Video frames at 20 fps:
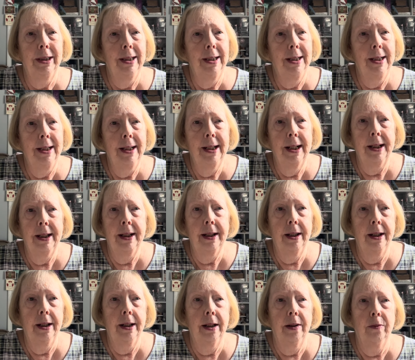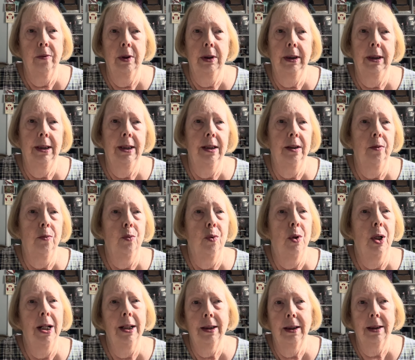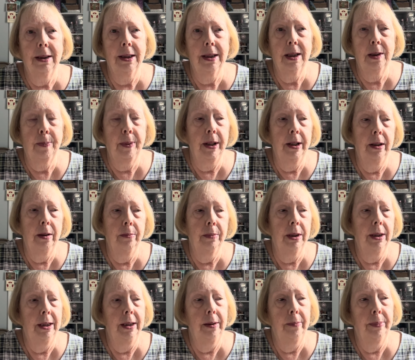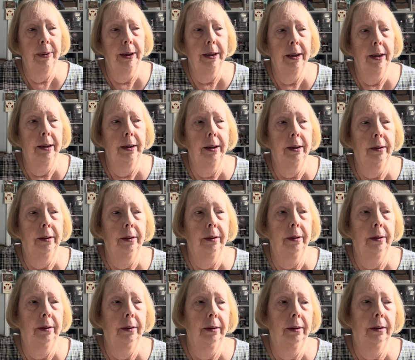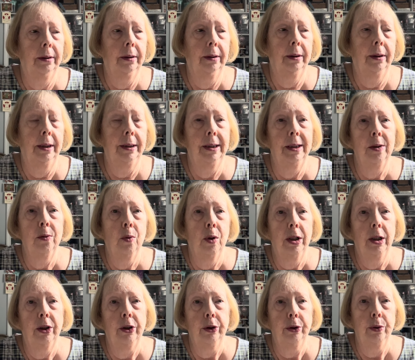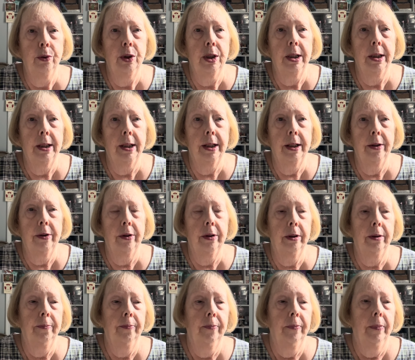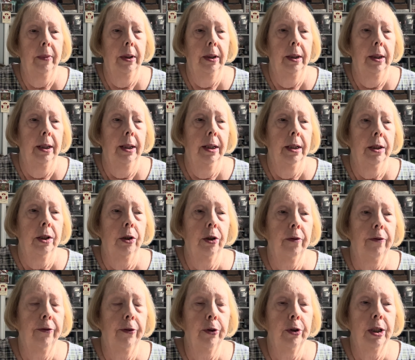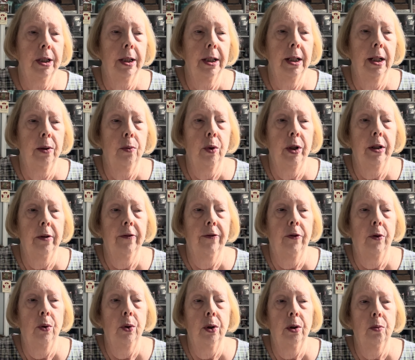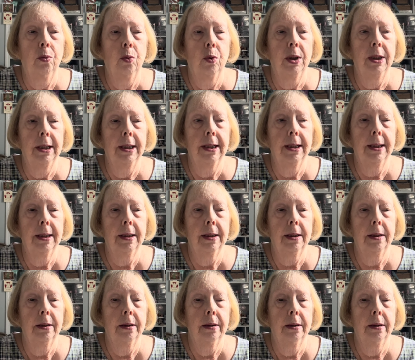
need anything. I really didn't want to spend the money, but I didn't want to lose it either. So the first thing I went for was